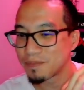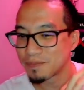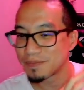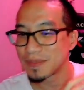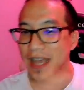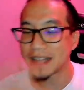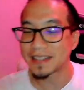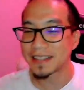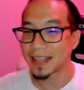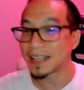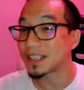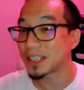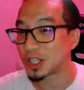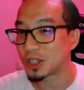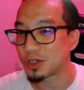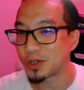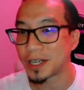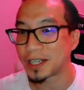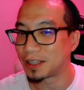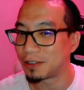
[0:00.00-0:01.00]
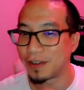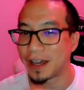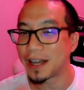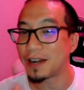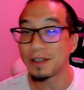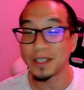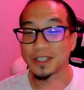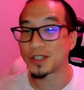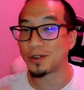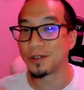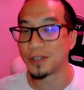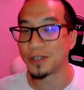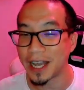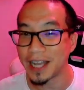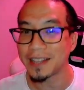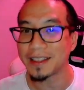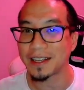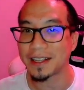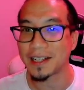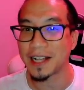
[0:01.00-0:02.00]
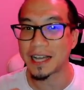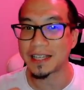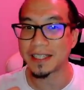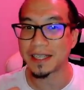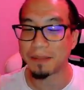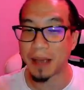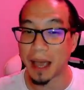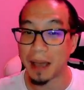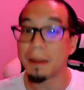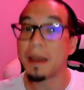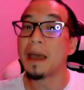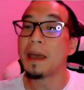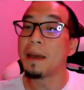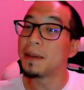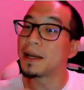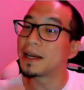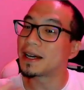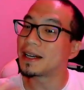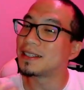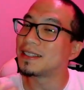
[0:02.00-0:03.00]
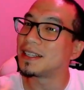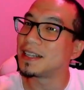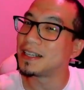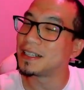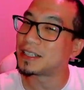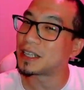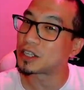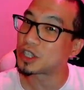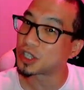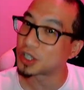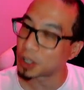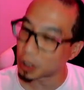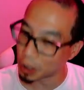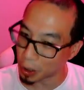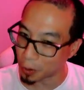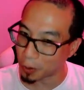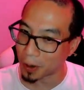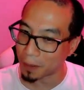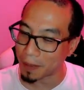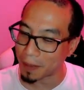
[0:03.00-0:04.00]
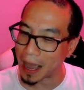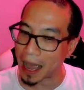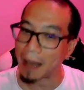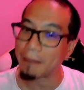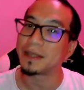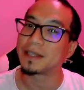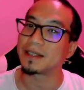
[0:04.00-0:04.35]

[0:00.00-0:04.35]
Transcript: That's the trick. The veterans don't like the classic map because it is a slower map.